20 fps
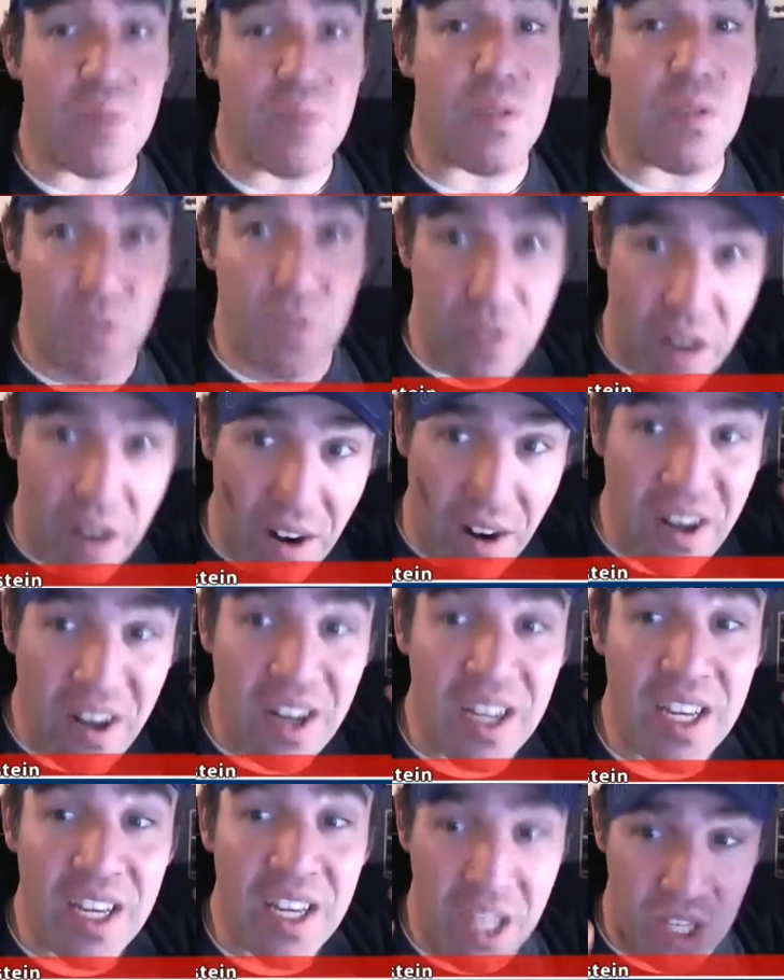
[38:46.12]
with
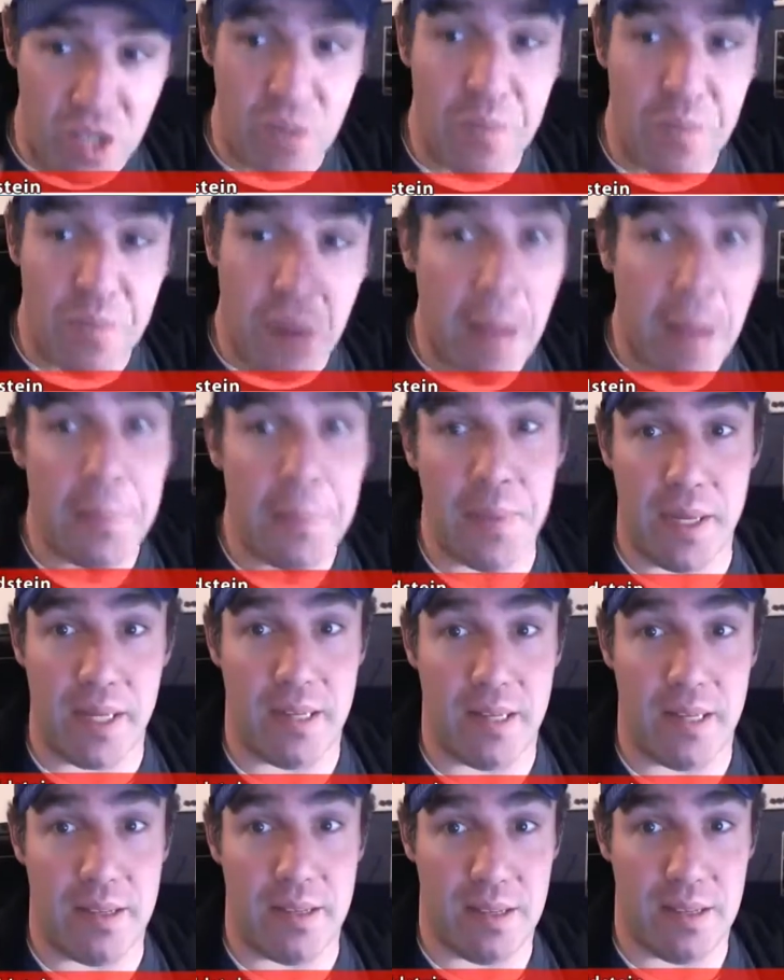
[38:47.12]
very cute
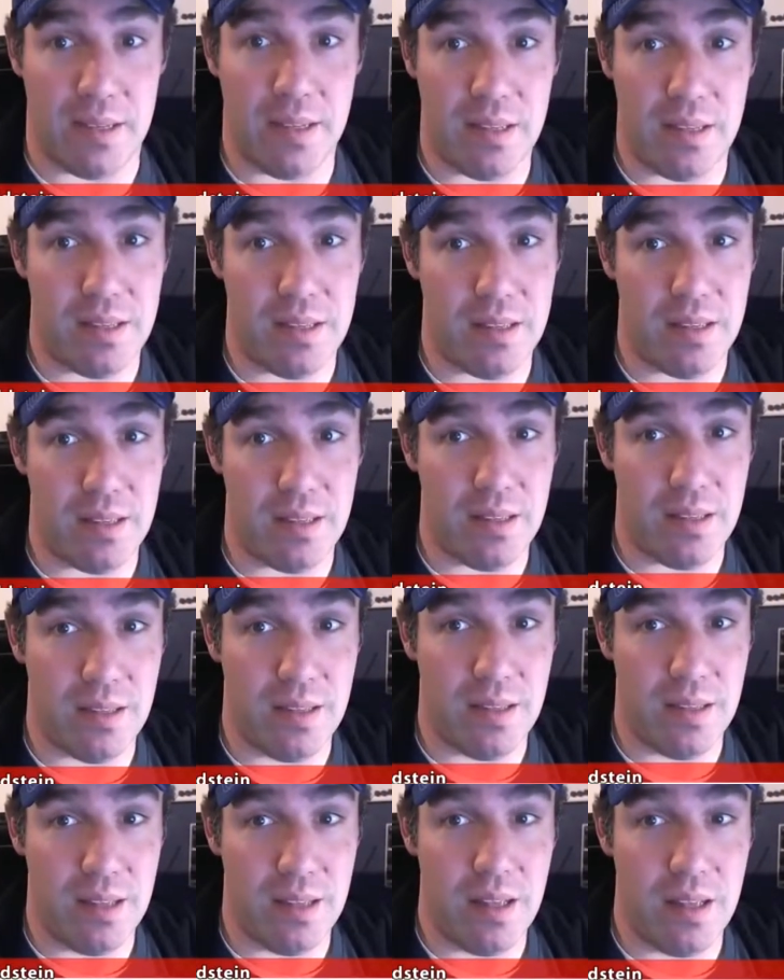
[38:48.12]
puppies
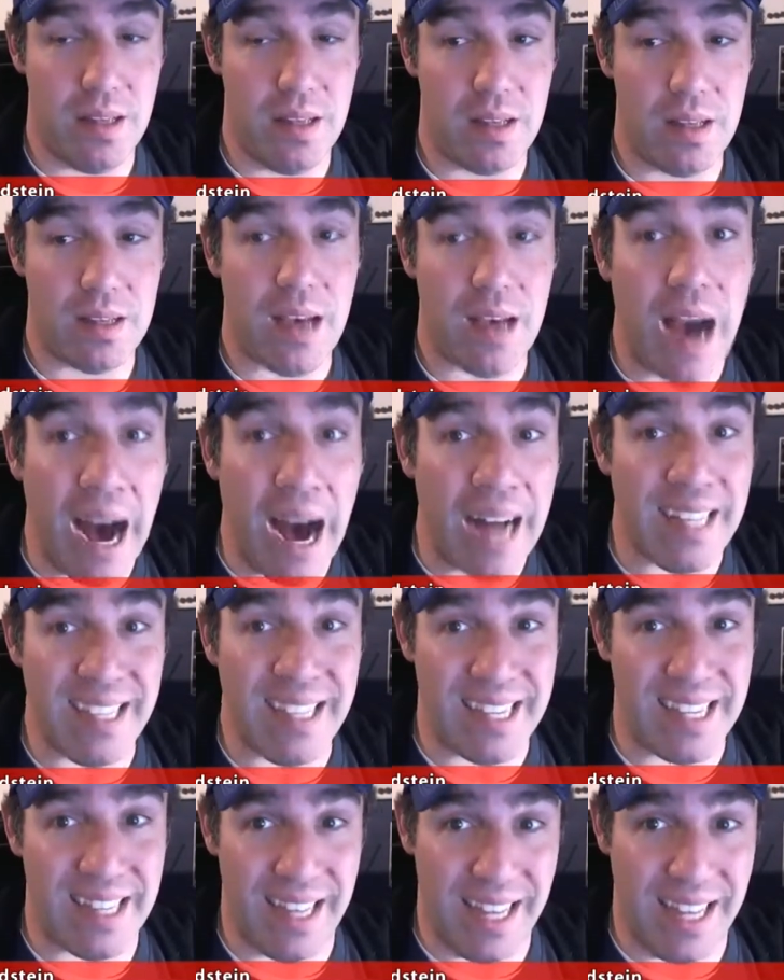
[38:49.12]

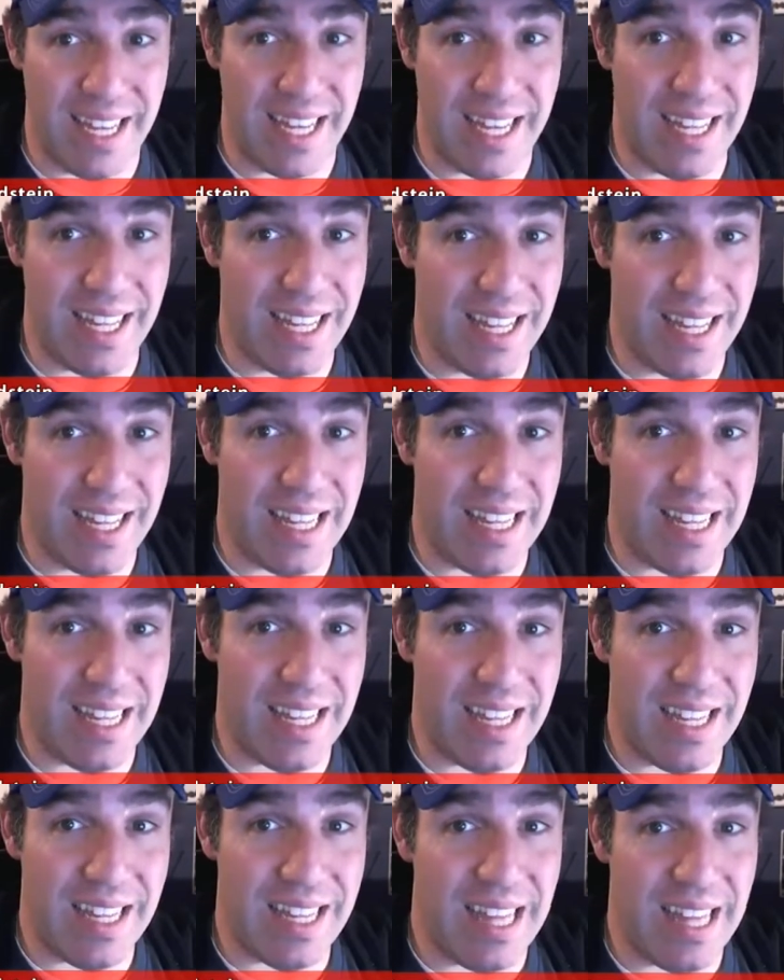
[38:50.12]
constantly.
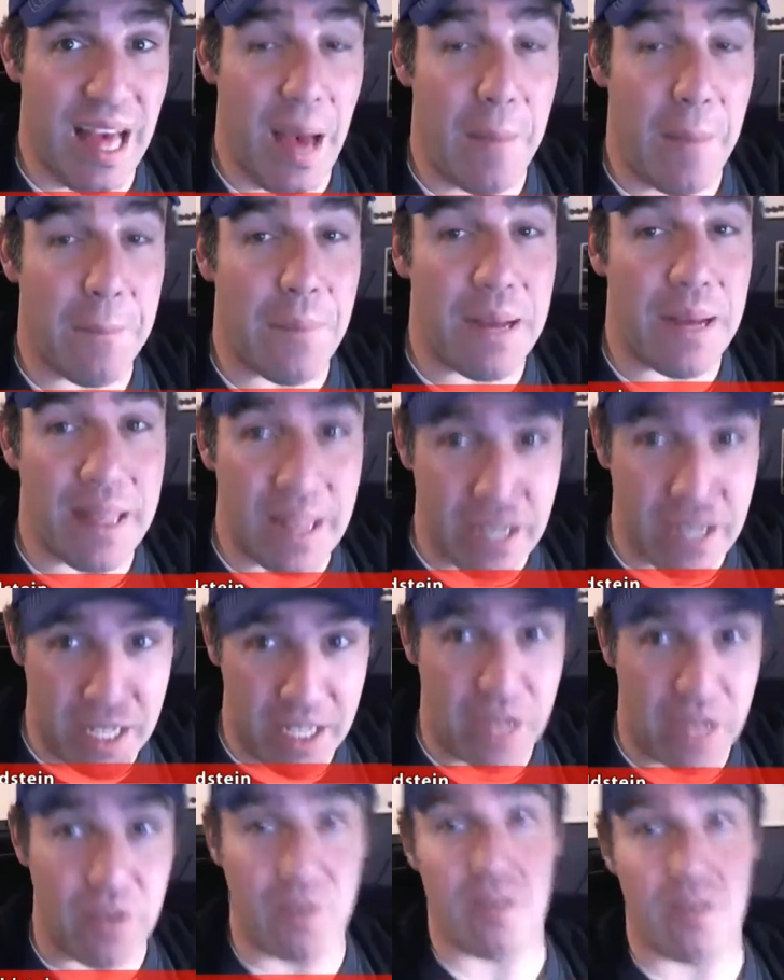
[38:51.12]
But they're
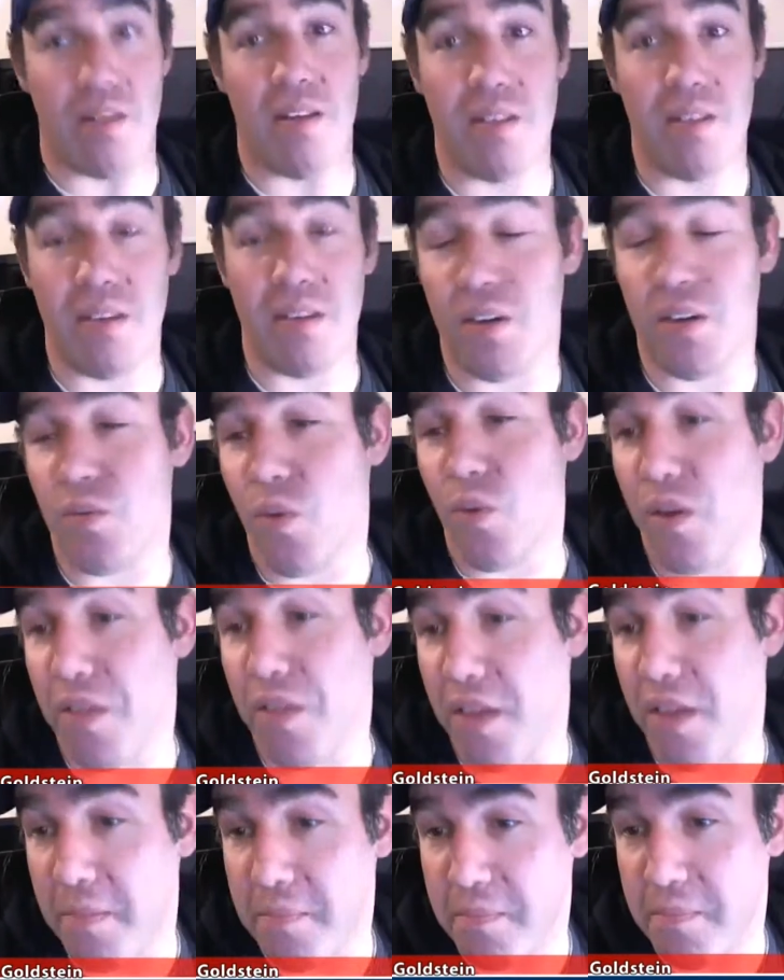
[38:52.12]
cute, so it's worth it.